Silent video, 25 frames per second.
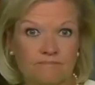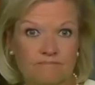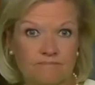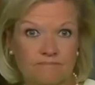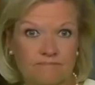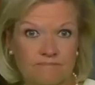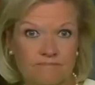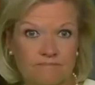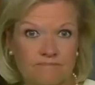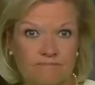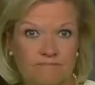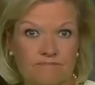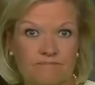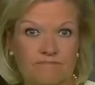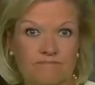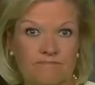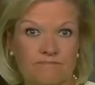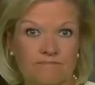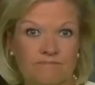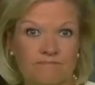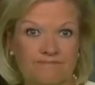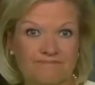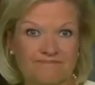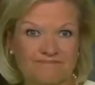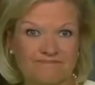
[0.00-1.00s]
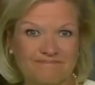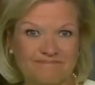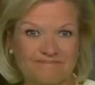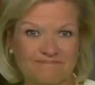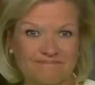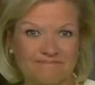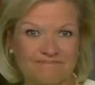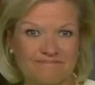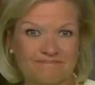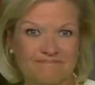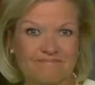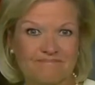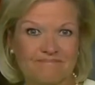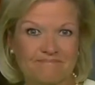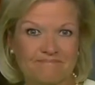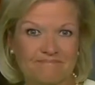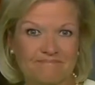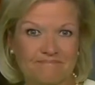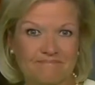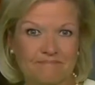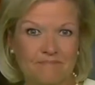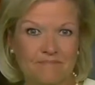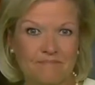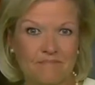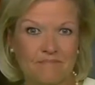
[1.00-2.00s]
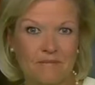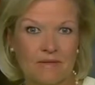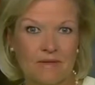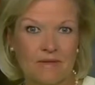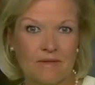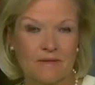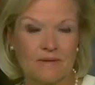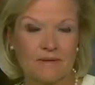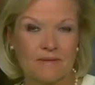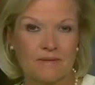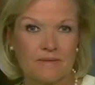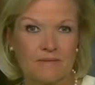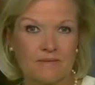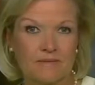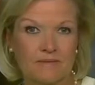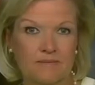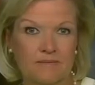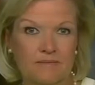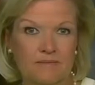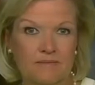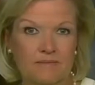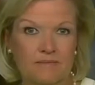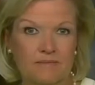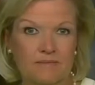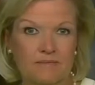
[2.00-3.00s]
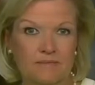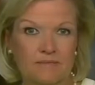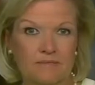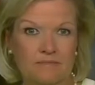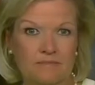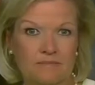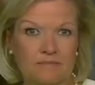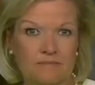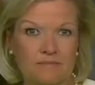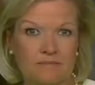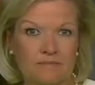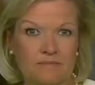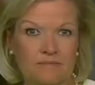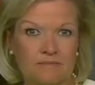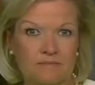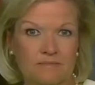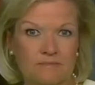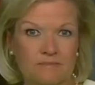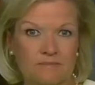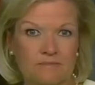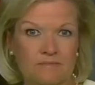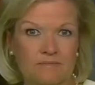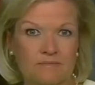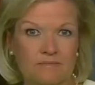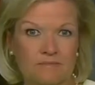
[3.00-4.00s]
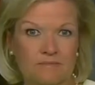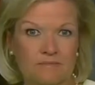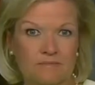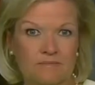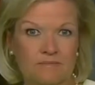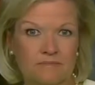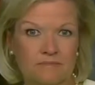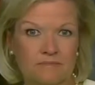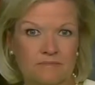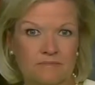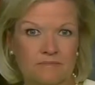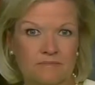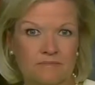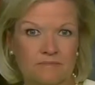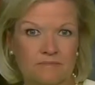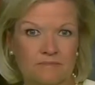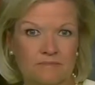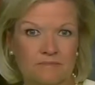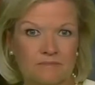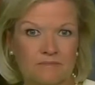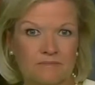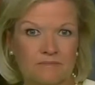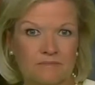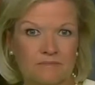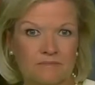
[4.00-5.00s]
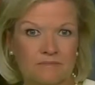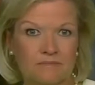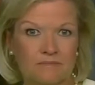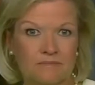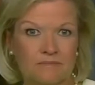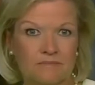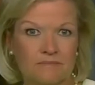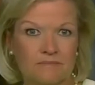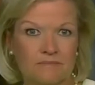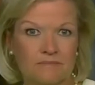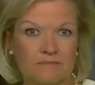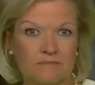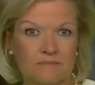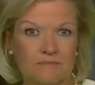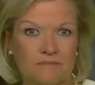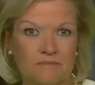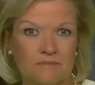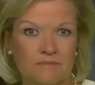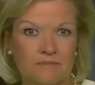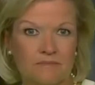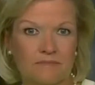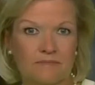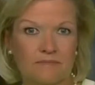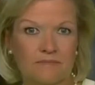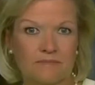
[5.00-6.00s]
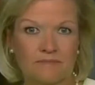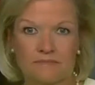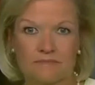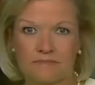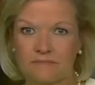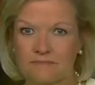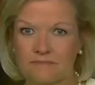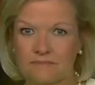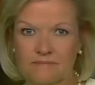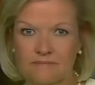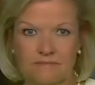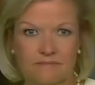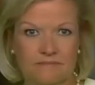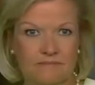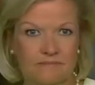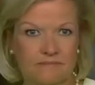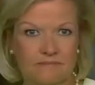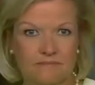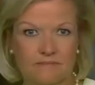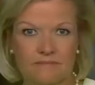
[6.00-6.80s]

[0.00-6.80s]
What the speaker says: The person shown says nothing.